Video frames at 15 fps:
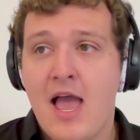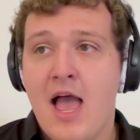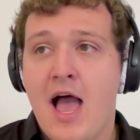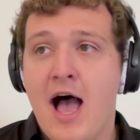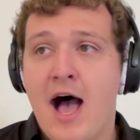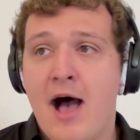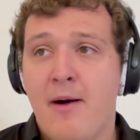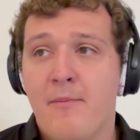
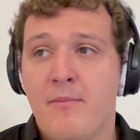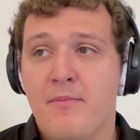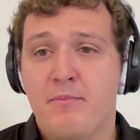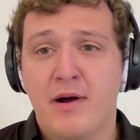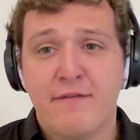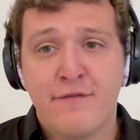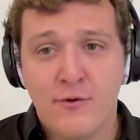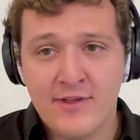Um,
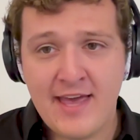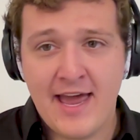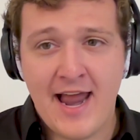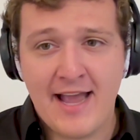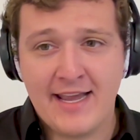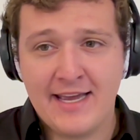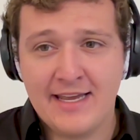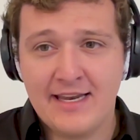but for that,
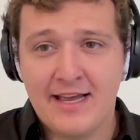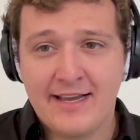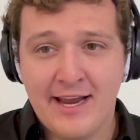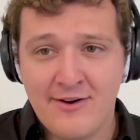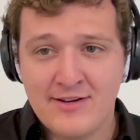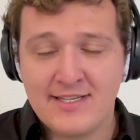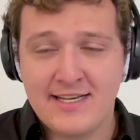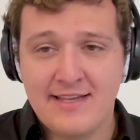I get a
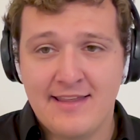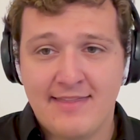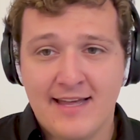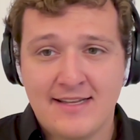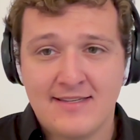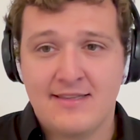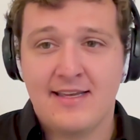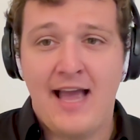guarantee that
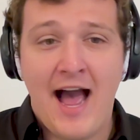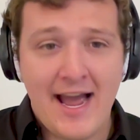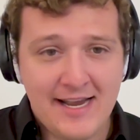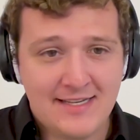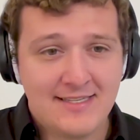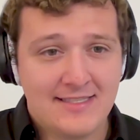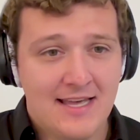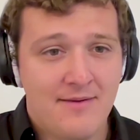that's the
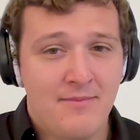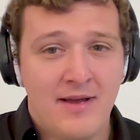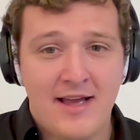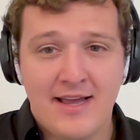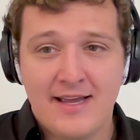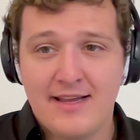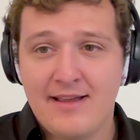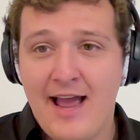highest that
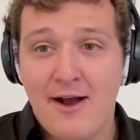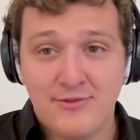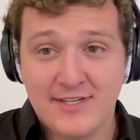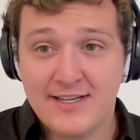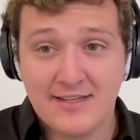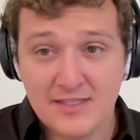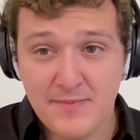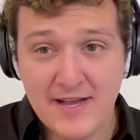my
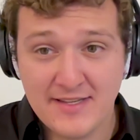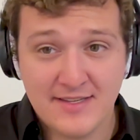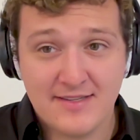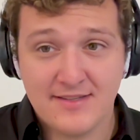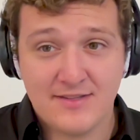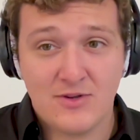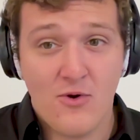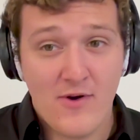housing expense
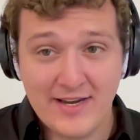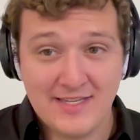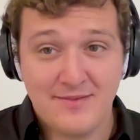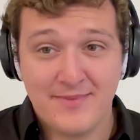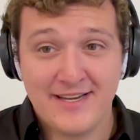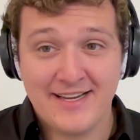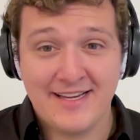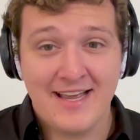is going
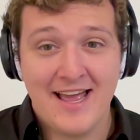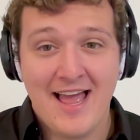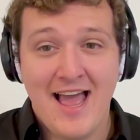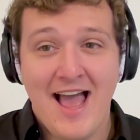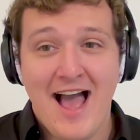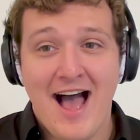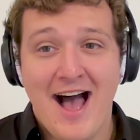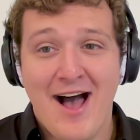to be,
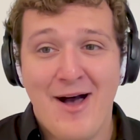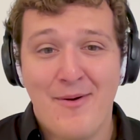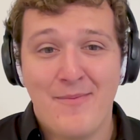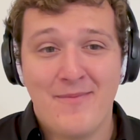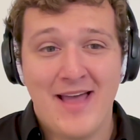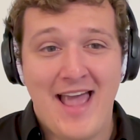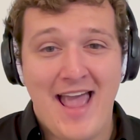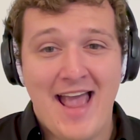
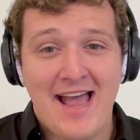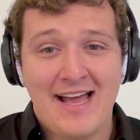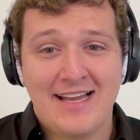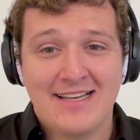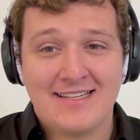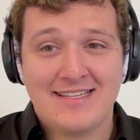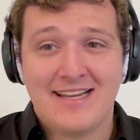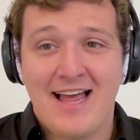um,
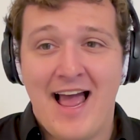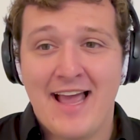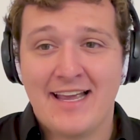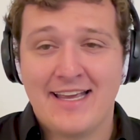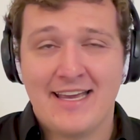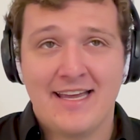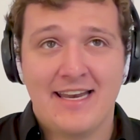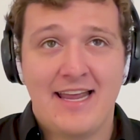and I
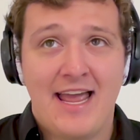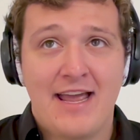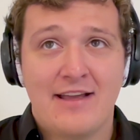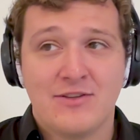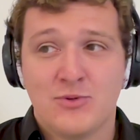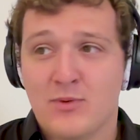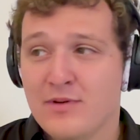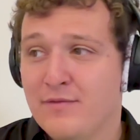get
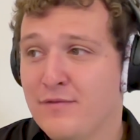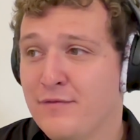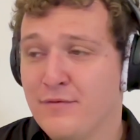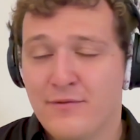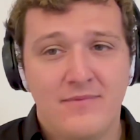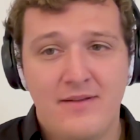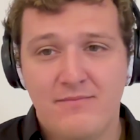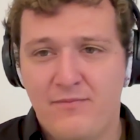a sort
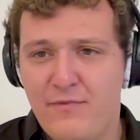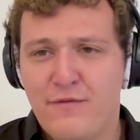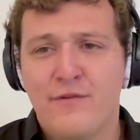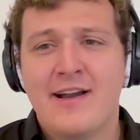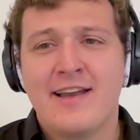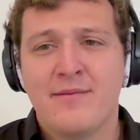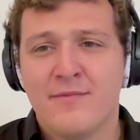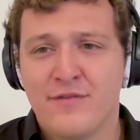of
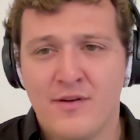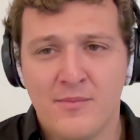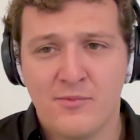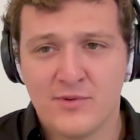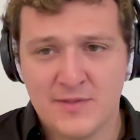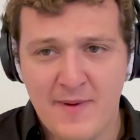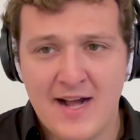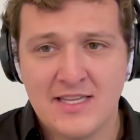freedom
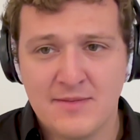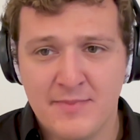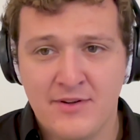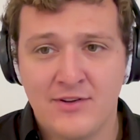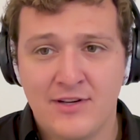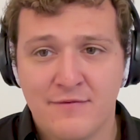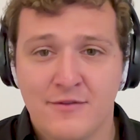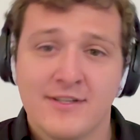from
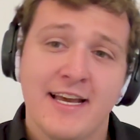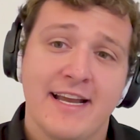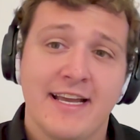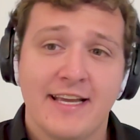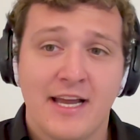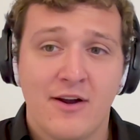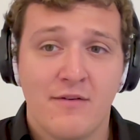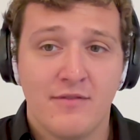responsibility for
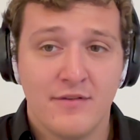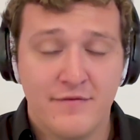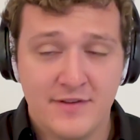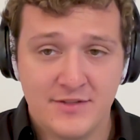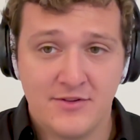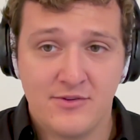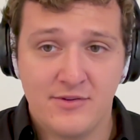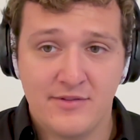taking care of the
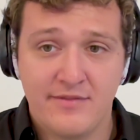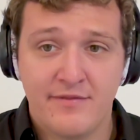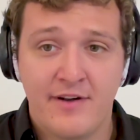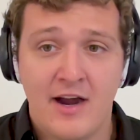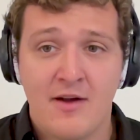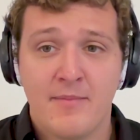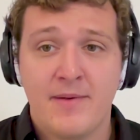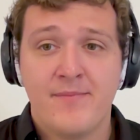physical
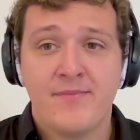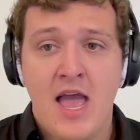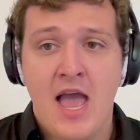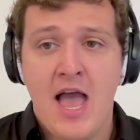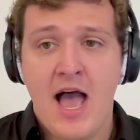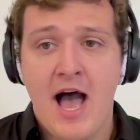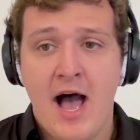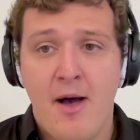environment.
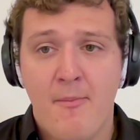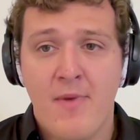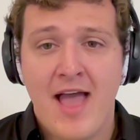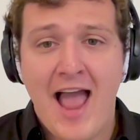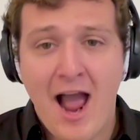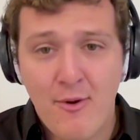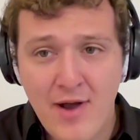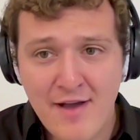Um,
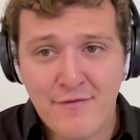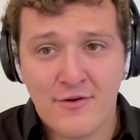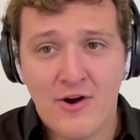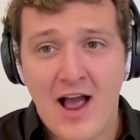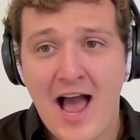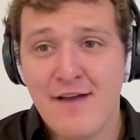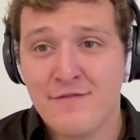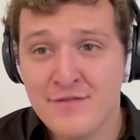
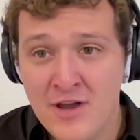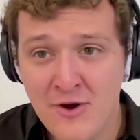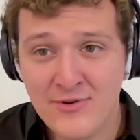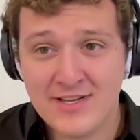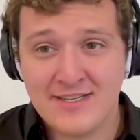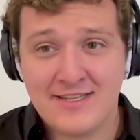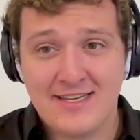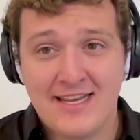however, I've
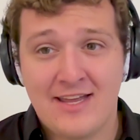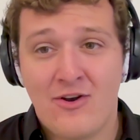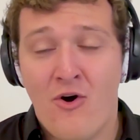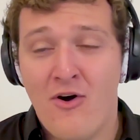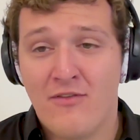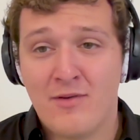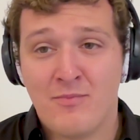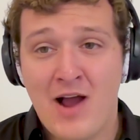noticed in
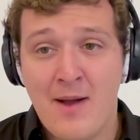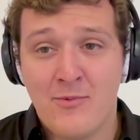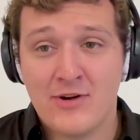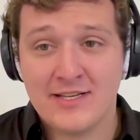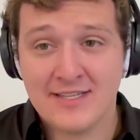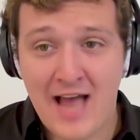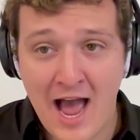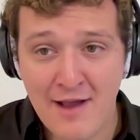all the
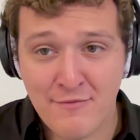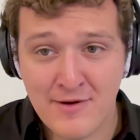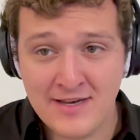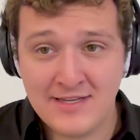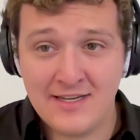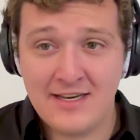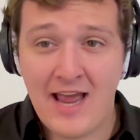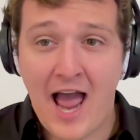properties I've
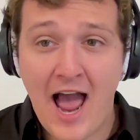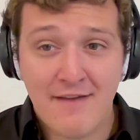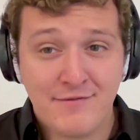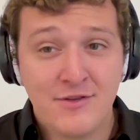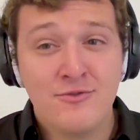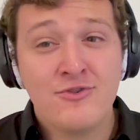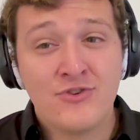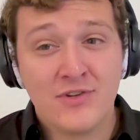rented, I've
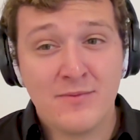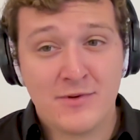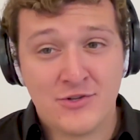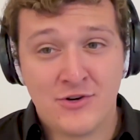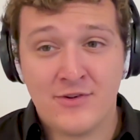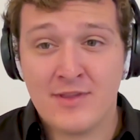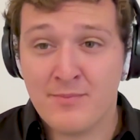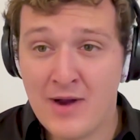usually
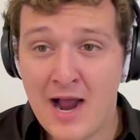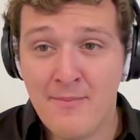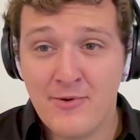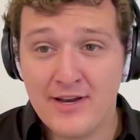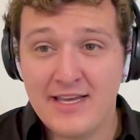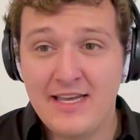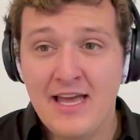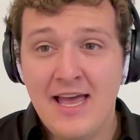returned the
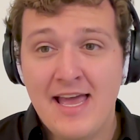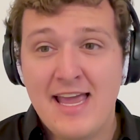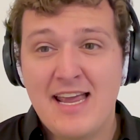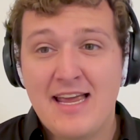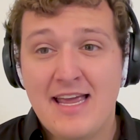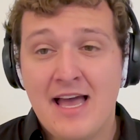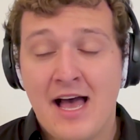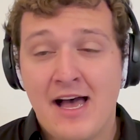property
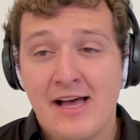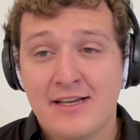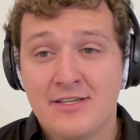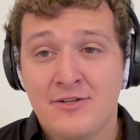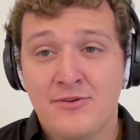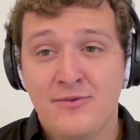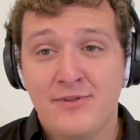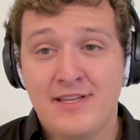uh,
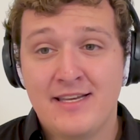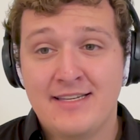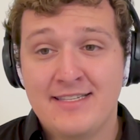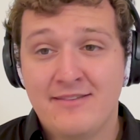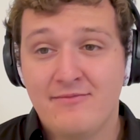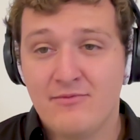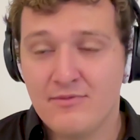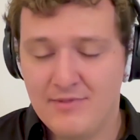to the
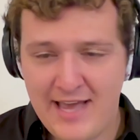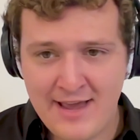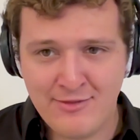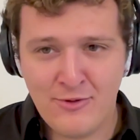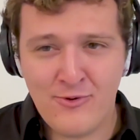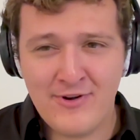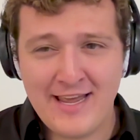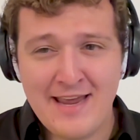
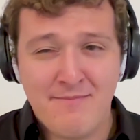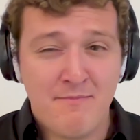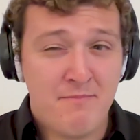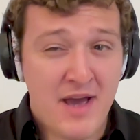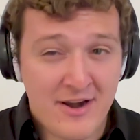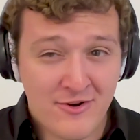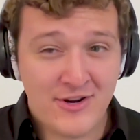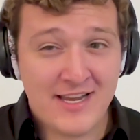landlord in
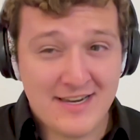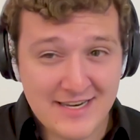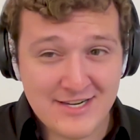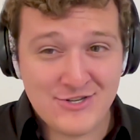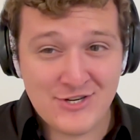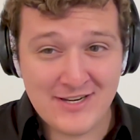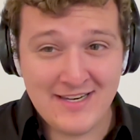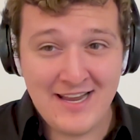better
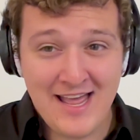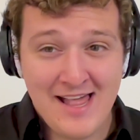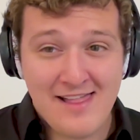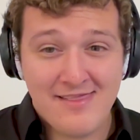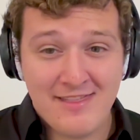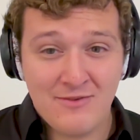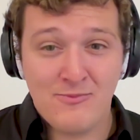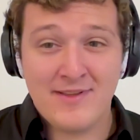condition
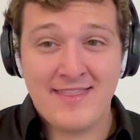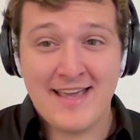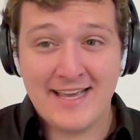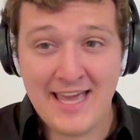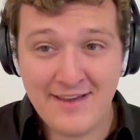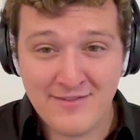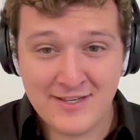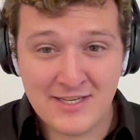than when they
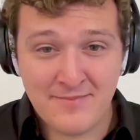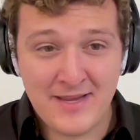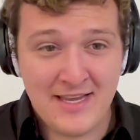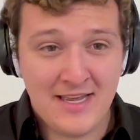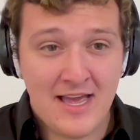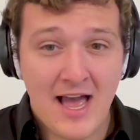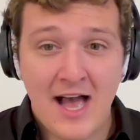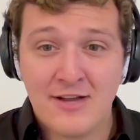gave it to
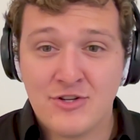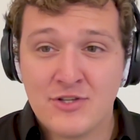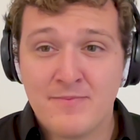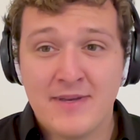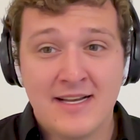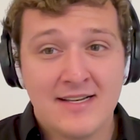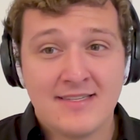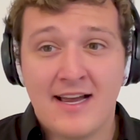me, uh,
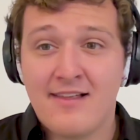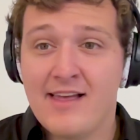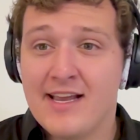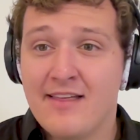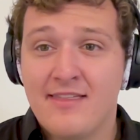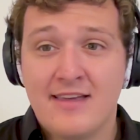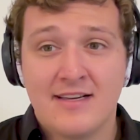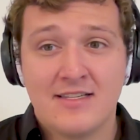just because I
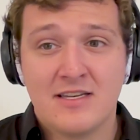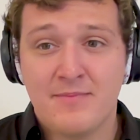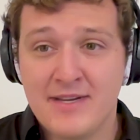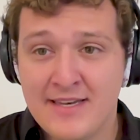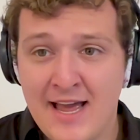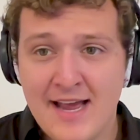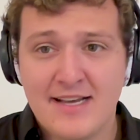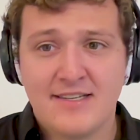like things to
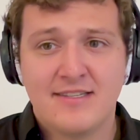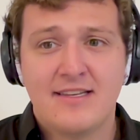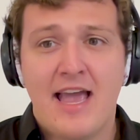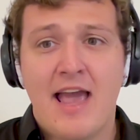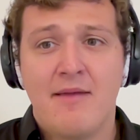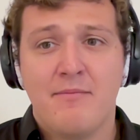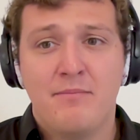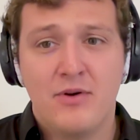be nice
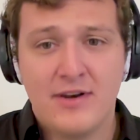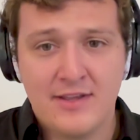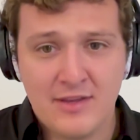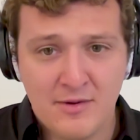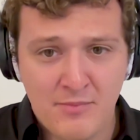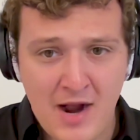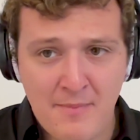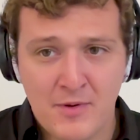and put in
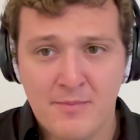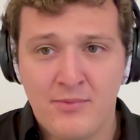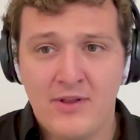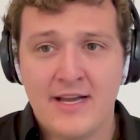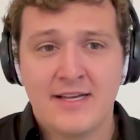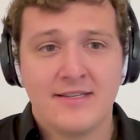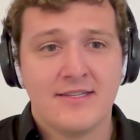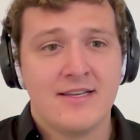their proper
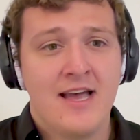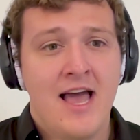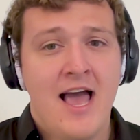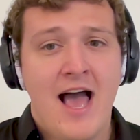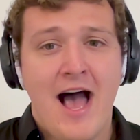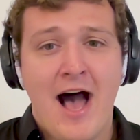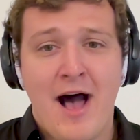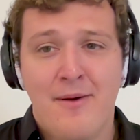place.
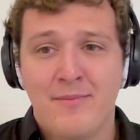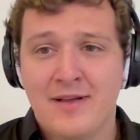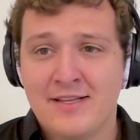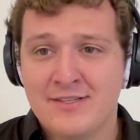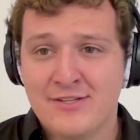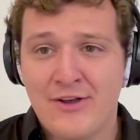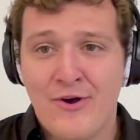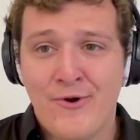Um,
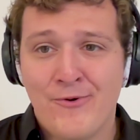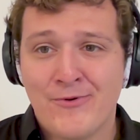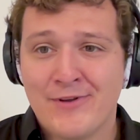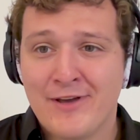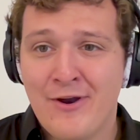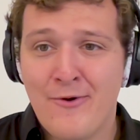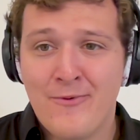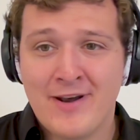and so,
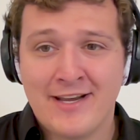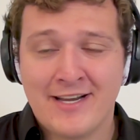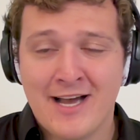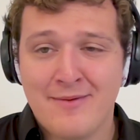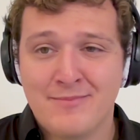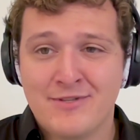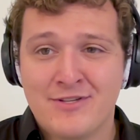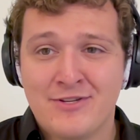you know, when it
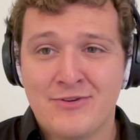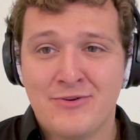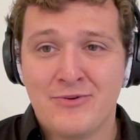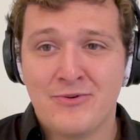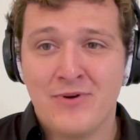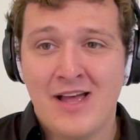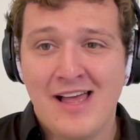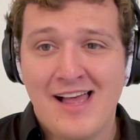comes
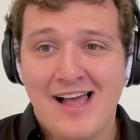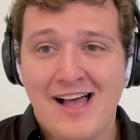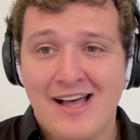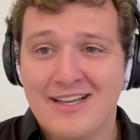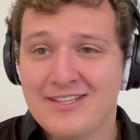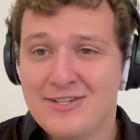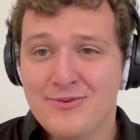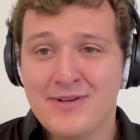to
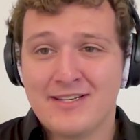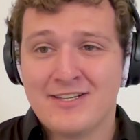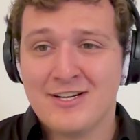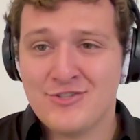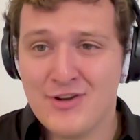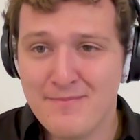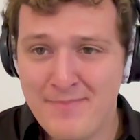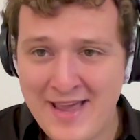uh, doing
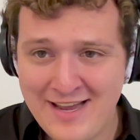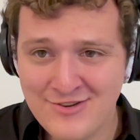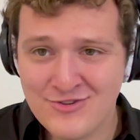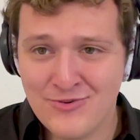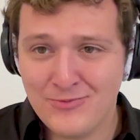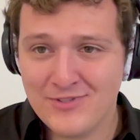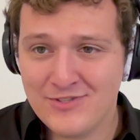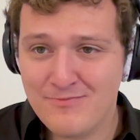touch up paint,
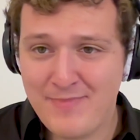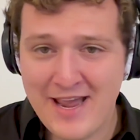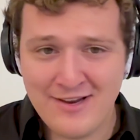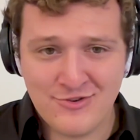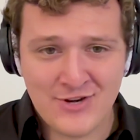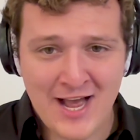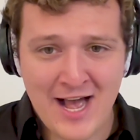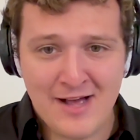jo-
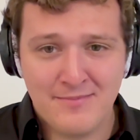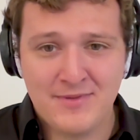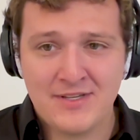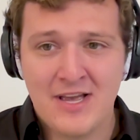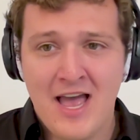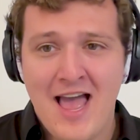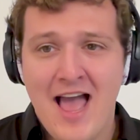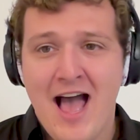paint
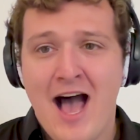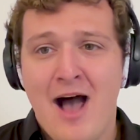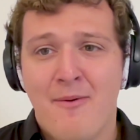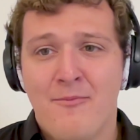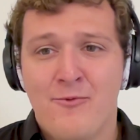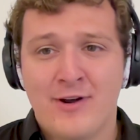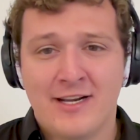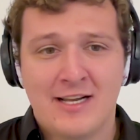jobs,
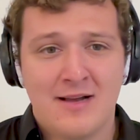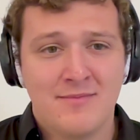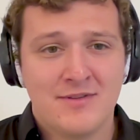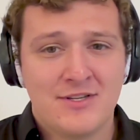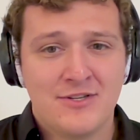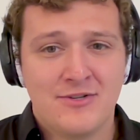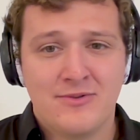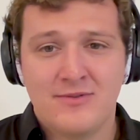um, when it
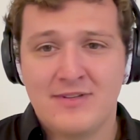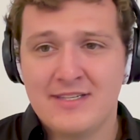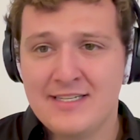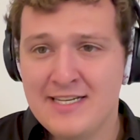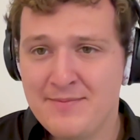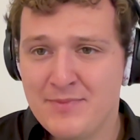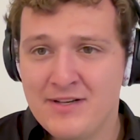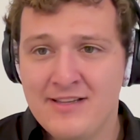comes to
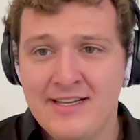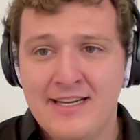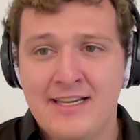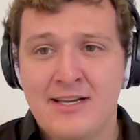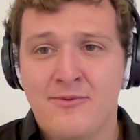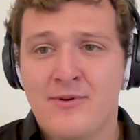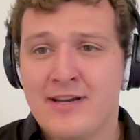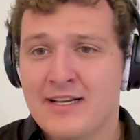deep
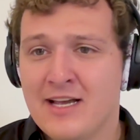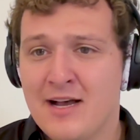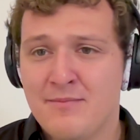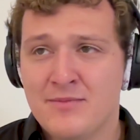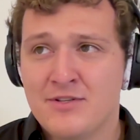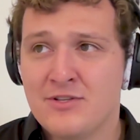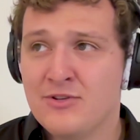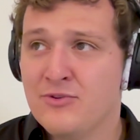cleaning, when it
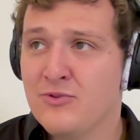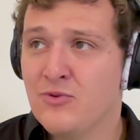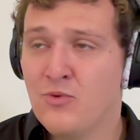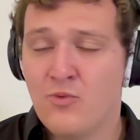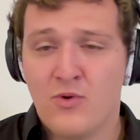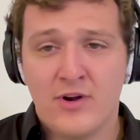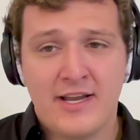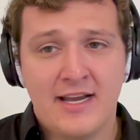comes
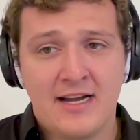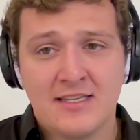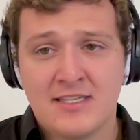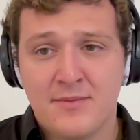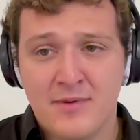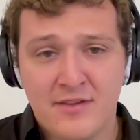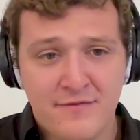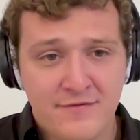to working on some of the